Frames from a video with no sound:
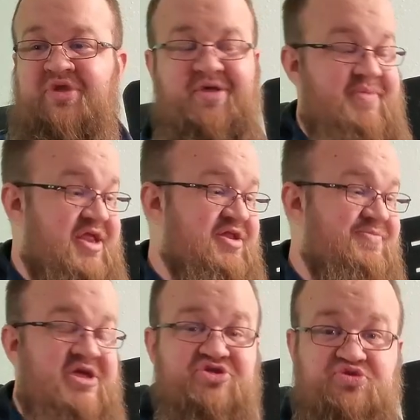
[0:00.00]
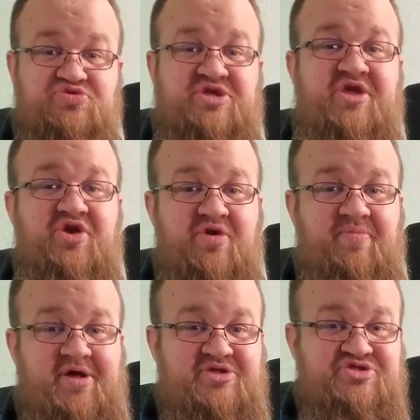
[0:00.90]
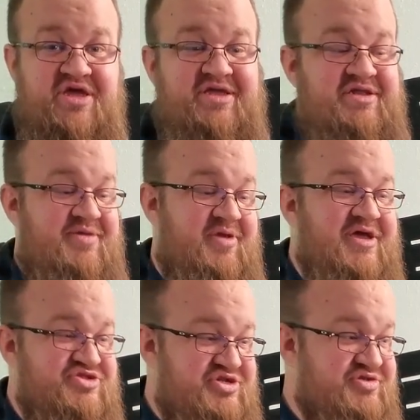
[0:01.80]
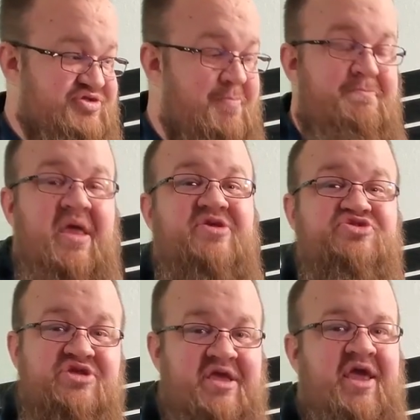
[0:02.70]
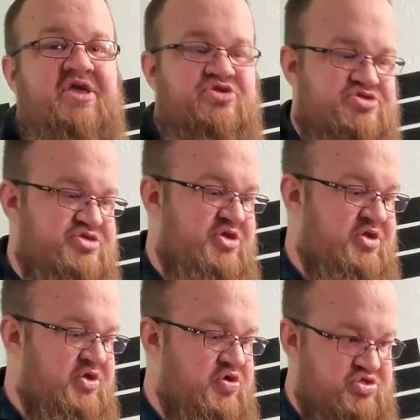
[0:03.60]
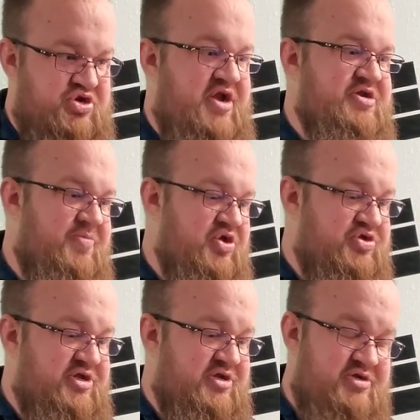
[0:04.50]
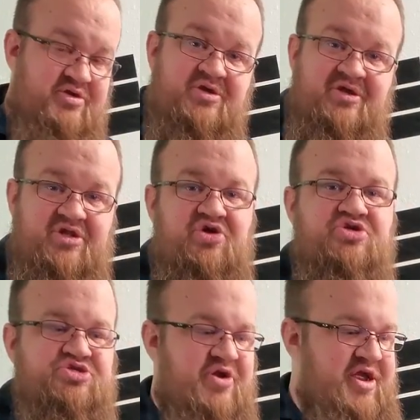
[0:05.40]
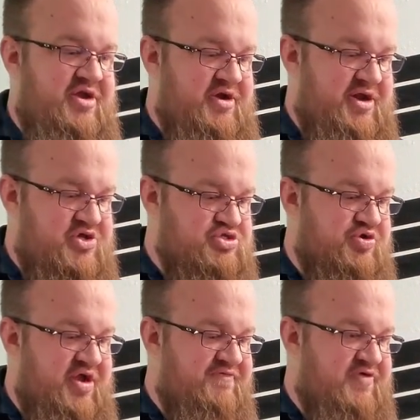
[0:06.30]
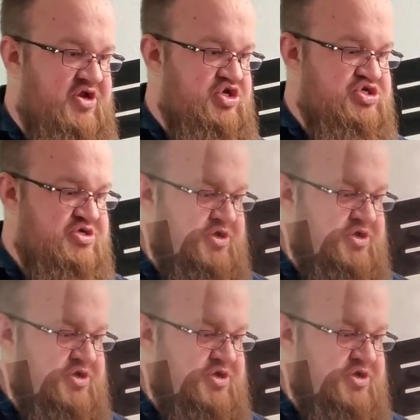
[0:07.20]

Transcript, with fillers: mainly because it was here, but secondly because it is an amazing case. It was great to build in, looks great, has a great finish.